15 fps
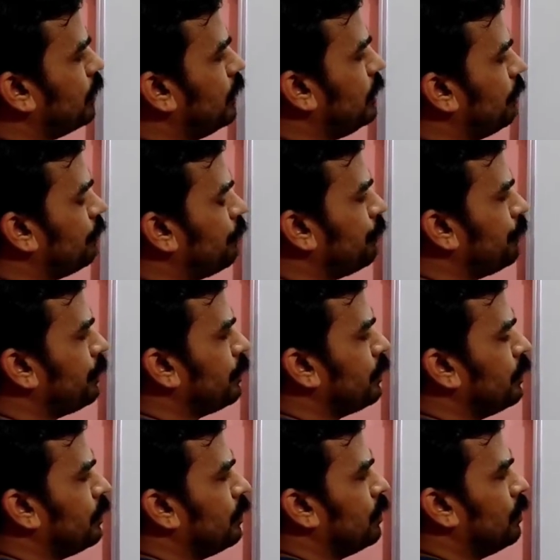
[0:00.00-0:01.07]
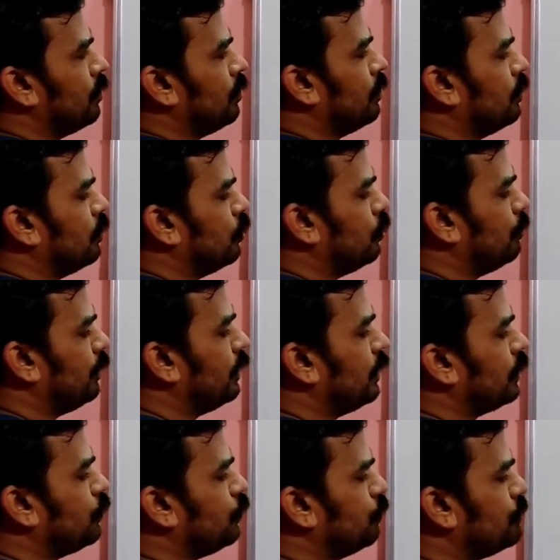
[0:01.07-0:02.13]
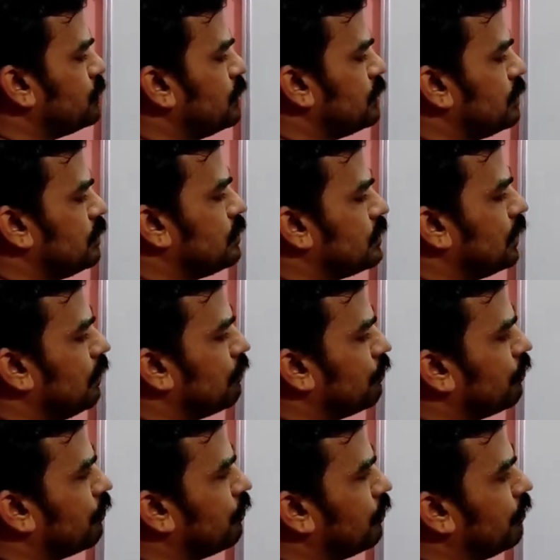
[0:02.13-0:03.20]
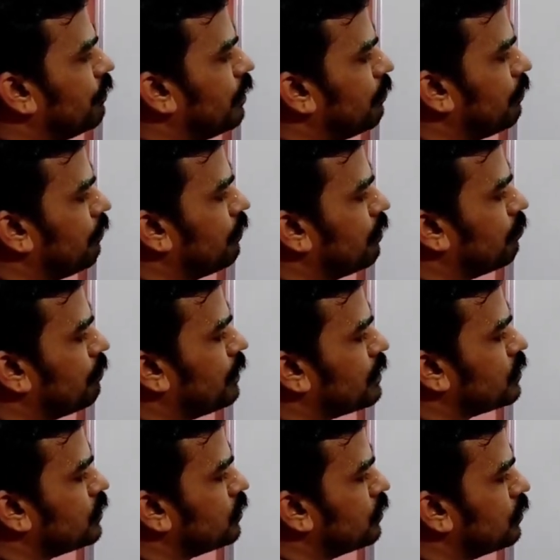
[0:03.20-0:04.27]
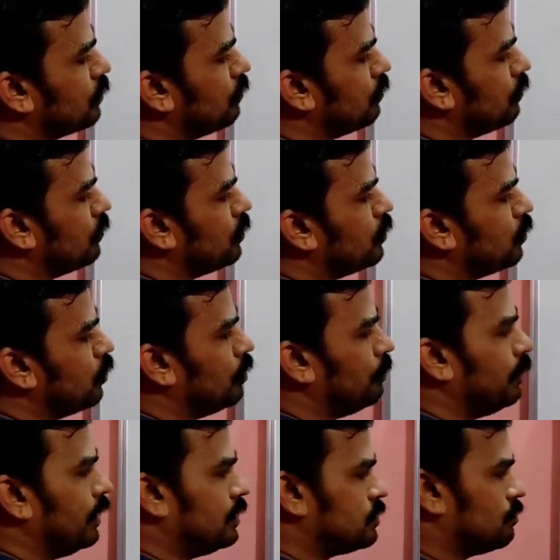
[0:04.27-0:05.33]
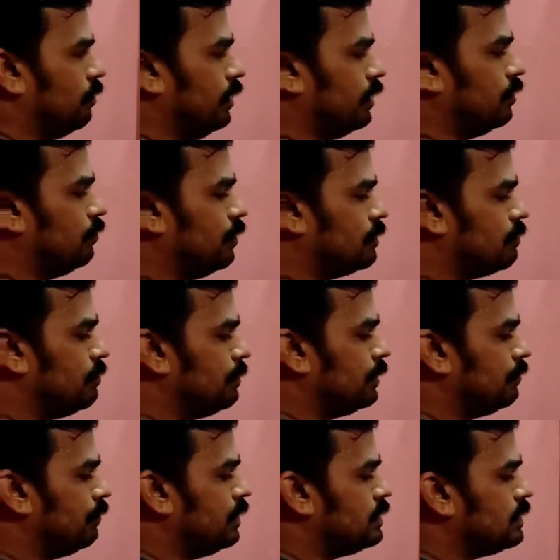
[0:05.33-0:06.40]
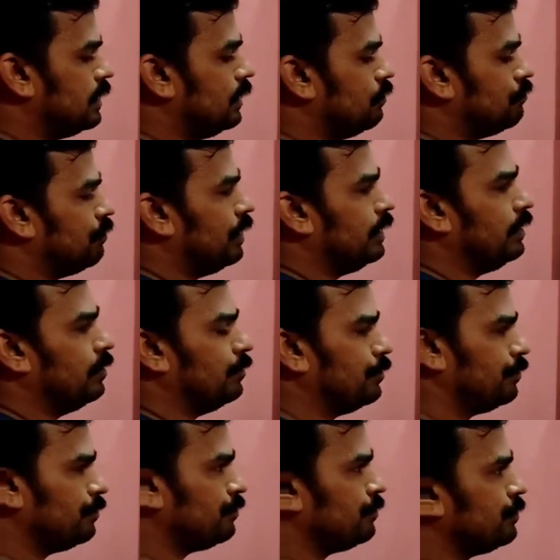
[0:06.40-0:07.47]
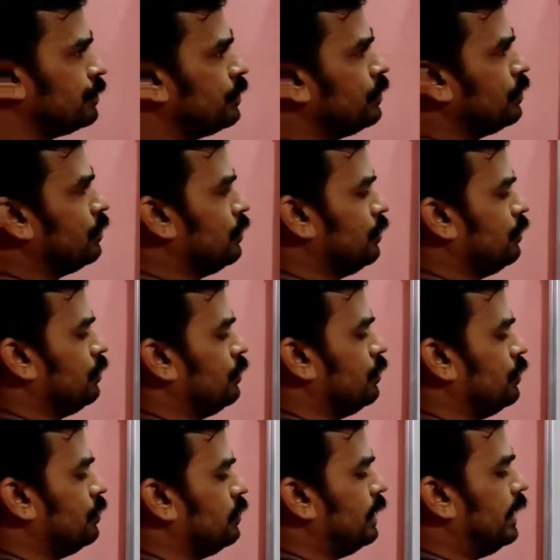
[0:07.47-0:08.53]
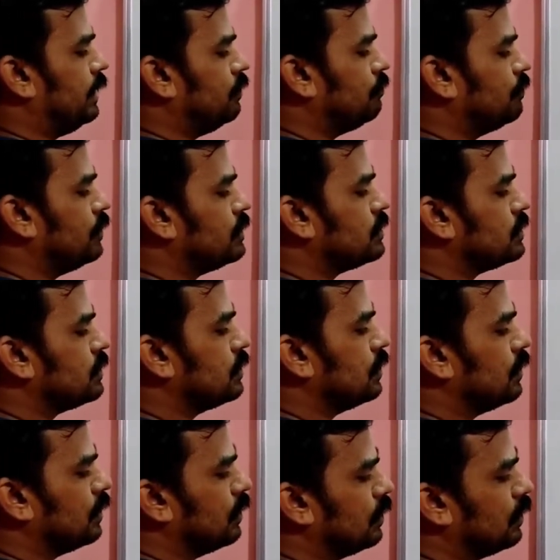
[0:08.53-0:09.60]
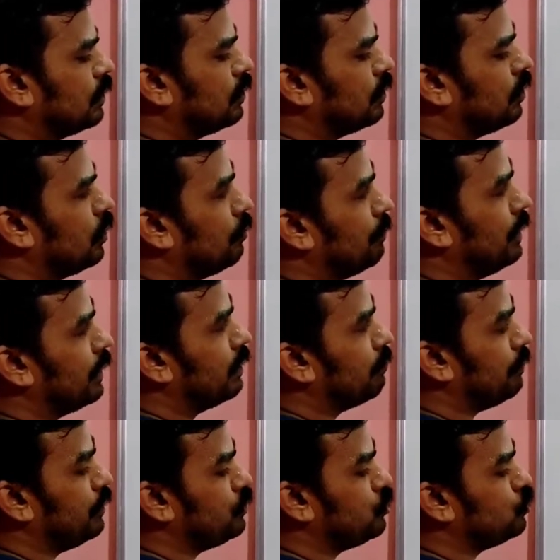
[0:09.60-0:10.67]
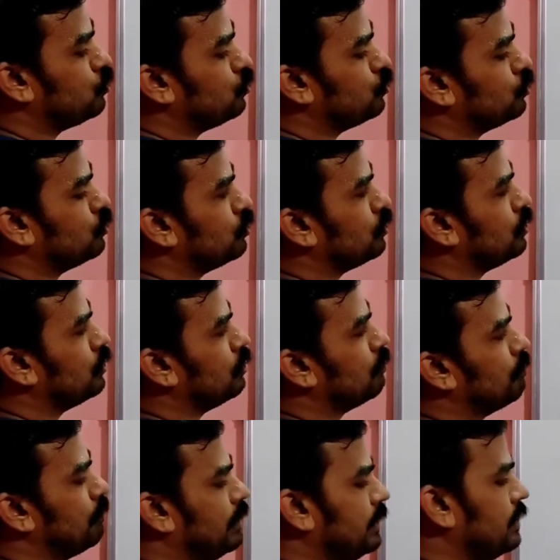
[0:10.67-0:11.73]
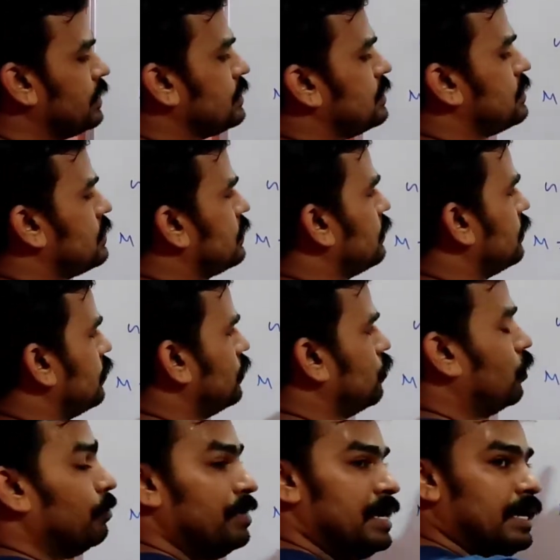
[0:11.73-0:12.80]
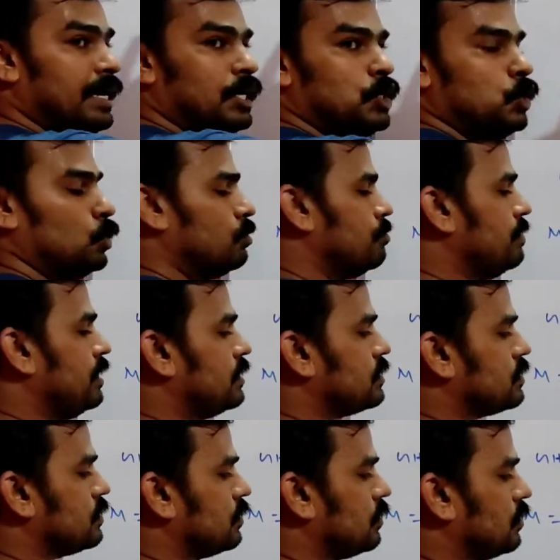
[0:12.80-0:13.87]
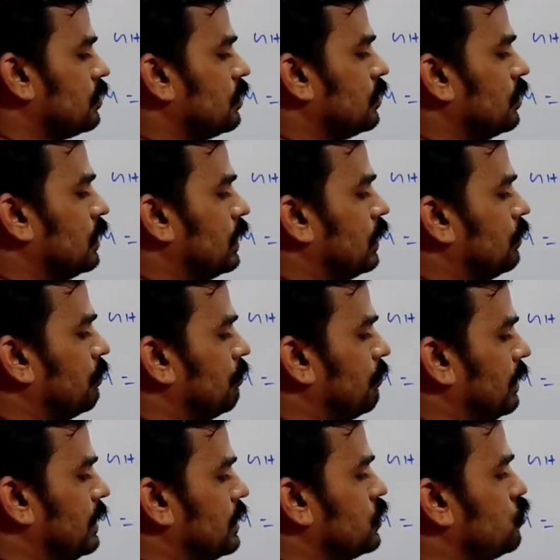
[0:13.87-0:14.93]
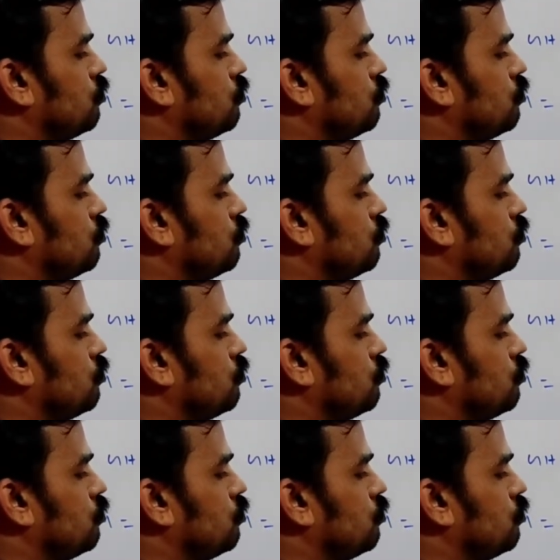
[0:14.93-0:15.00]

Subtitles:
by omega cube is itself divided by 1 plus omega square. What will be the phase angle phi now? Tan inverse omega by 2 minus omega cube means minus